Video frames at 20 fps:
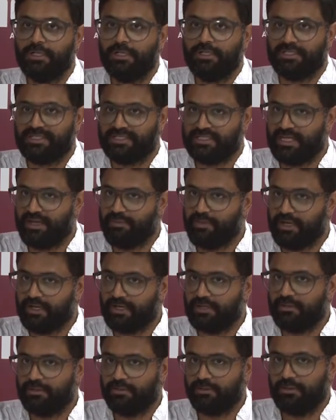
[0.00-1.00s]

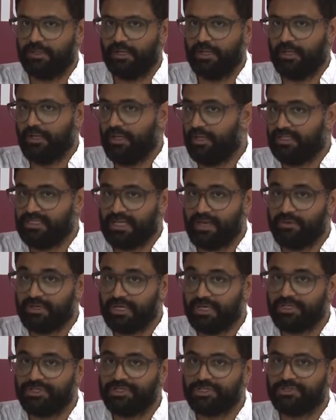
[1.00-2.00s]
systemic
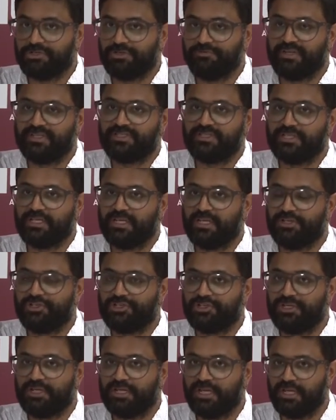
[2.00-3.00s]
examination or
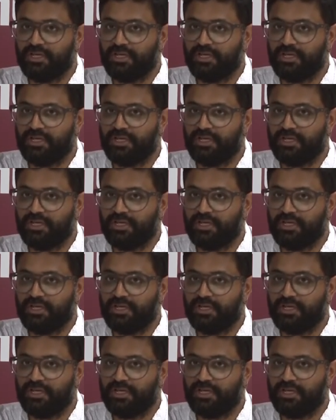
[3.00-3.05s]
investigation